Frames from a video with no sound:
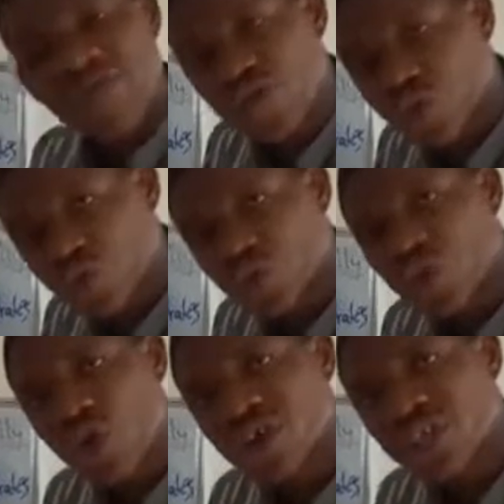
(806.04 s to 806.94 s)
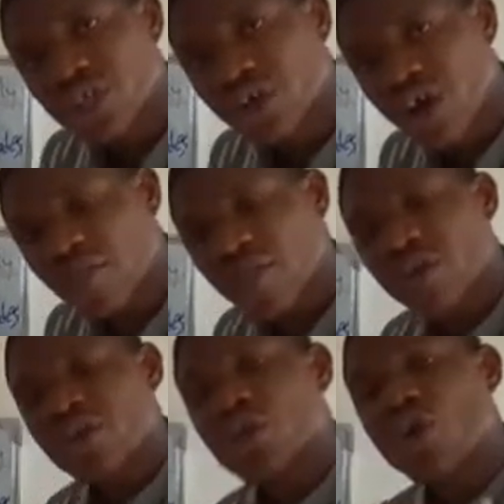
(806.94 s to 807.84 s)
fructose corn syrup,
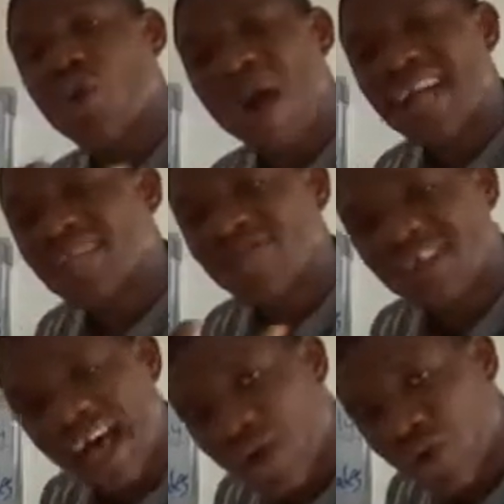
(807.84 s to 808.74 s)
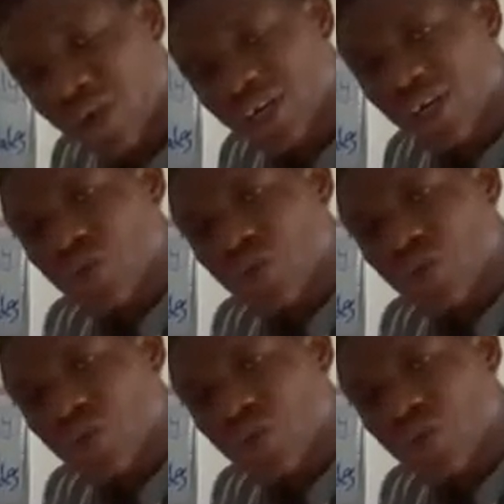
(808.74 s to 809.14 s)
your white flour.